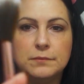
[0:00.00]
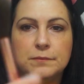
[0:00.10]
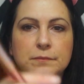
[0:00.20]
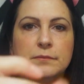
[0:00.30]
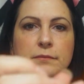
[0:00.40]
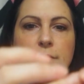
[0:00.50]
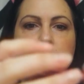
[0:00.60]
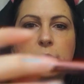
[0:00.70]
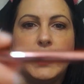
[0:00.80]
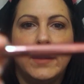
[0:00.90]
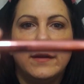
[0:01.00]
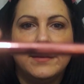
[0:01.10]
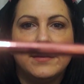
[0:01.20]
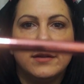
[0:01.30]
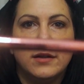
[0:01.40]
Again,
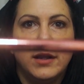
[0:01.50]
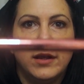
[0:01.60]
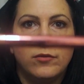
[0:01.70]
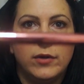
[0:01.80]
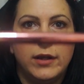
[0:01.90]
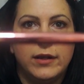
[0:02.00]
that's still like a really